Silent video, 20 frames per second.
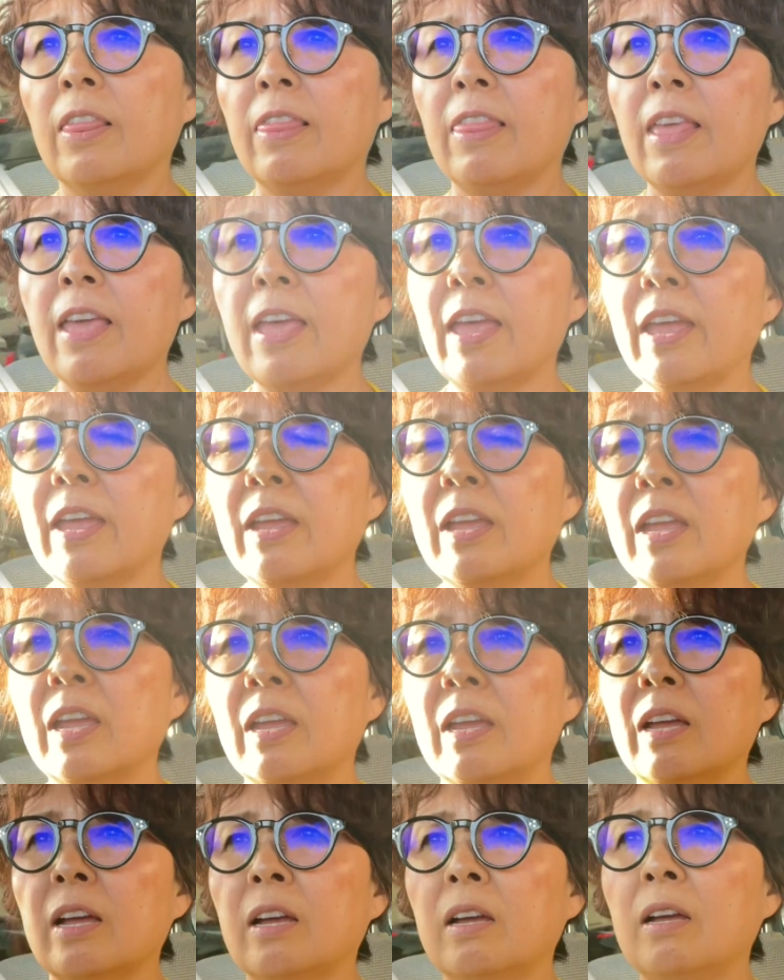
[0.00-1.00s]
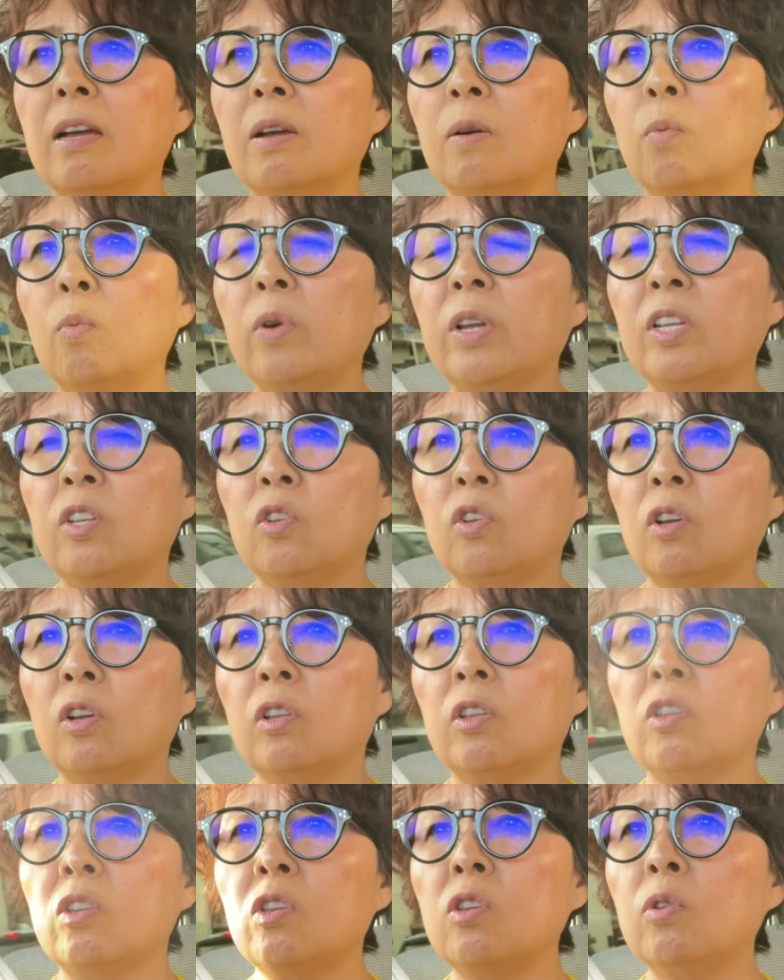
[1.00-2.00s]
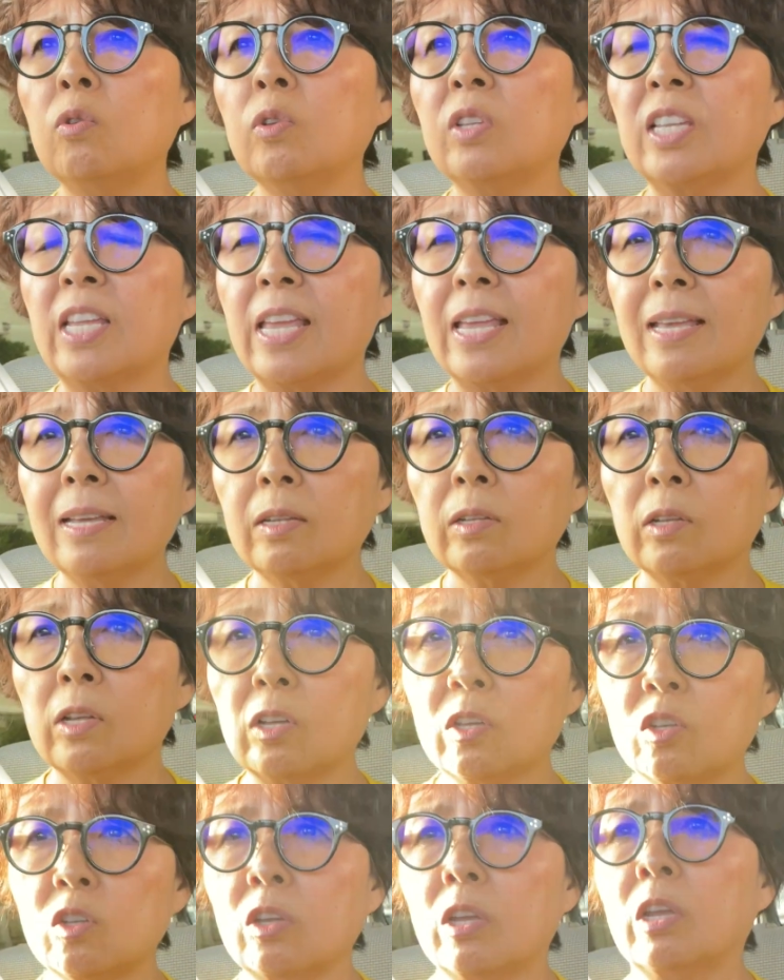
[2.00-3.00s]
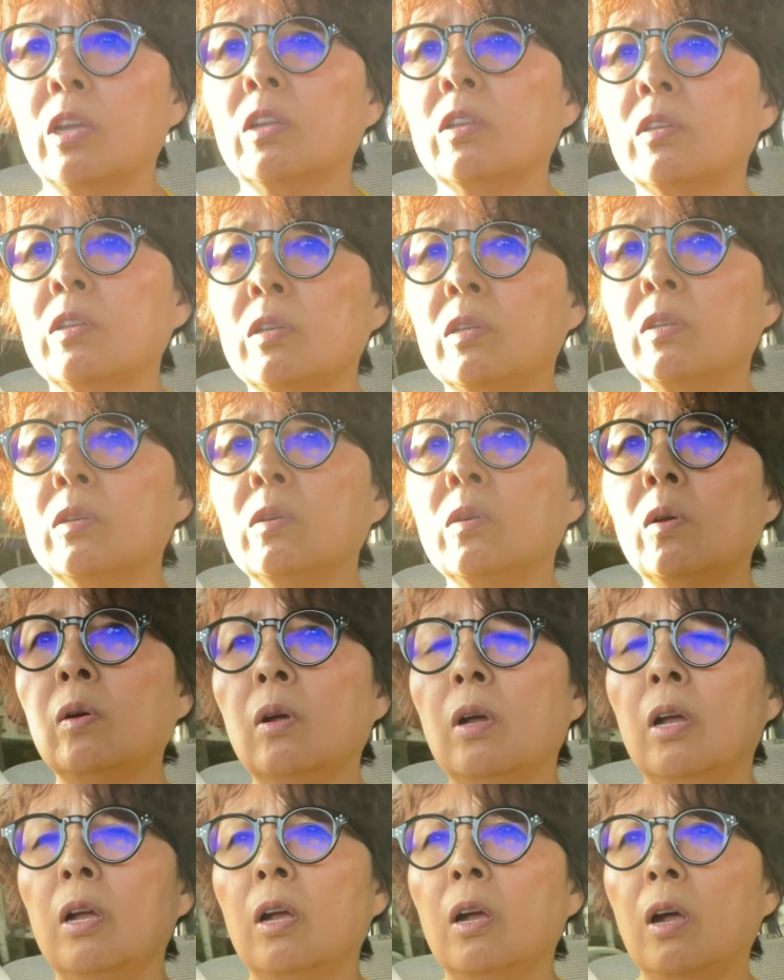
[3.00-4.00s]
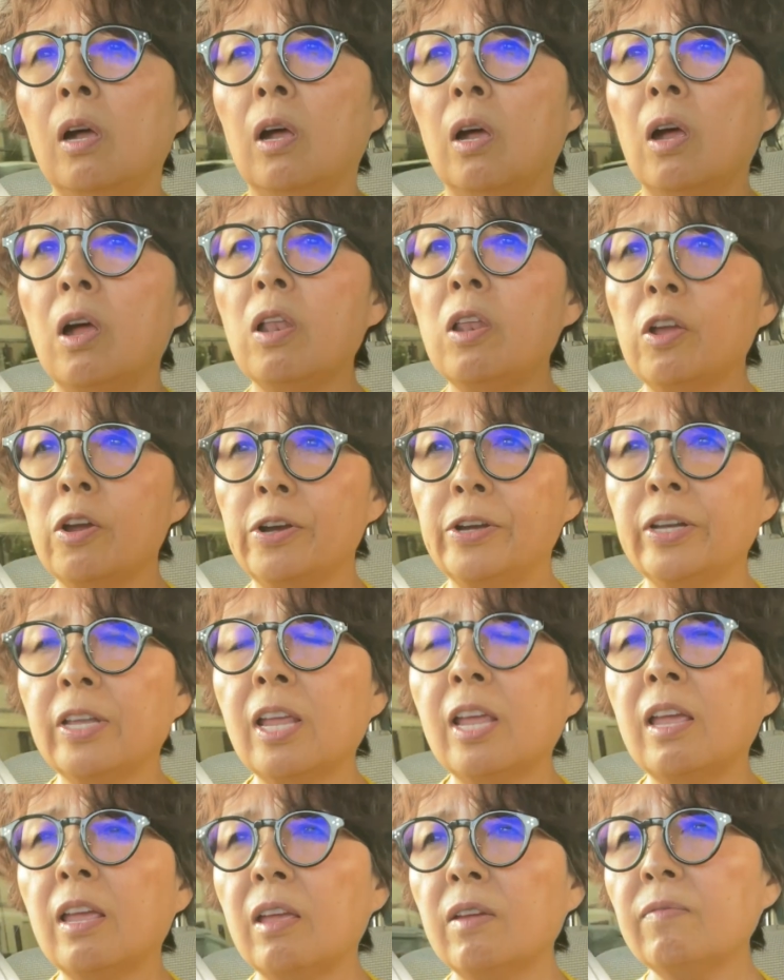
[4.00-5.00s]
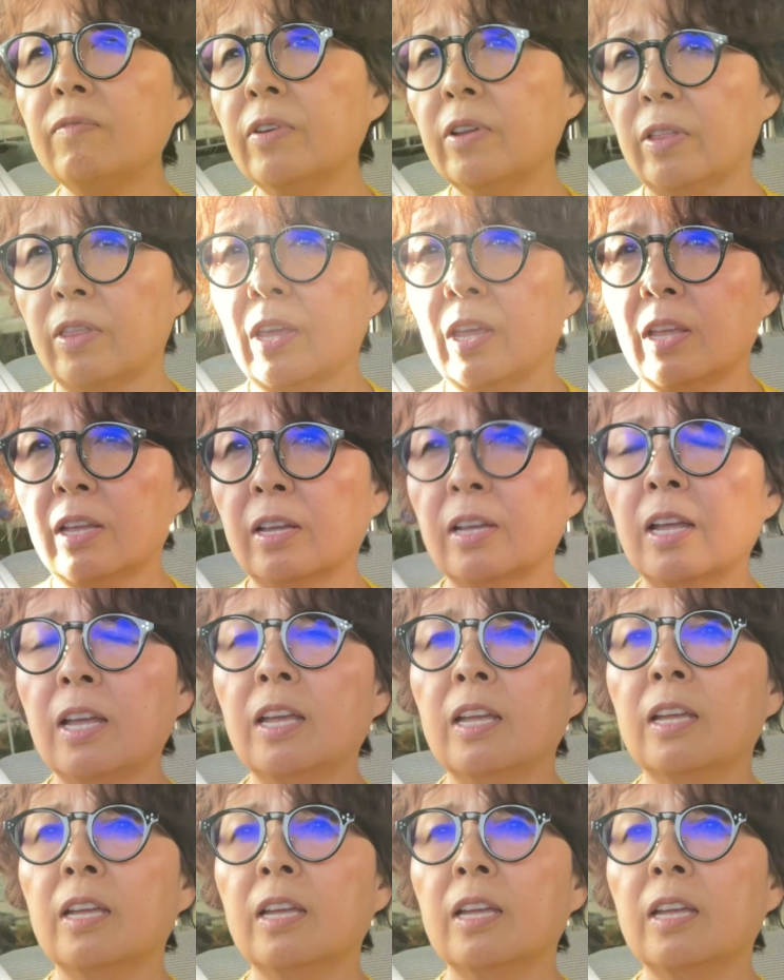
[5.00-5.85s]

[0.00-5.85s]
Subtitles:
then we should use English to learn everything,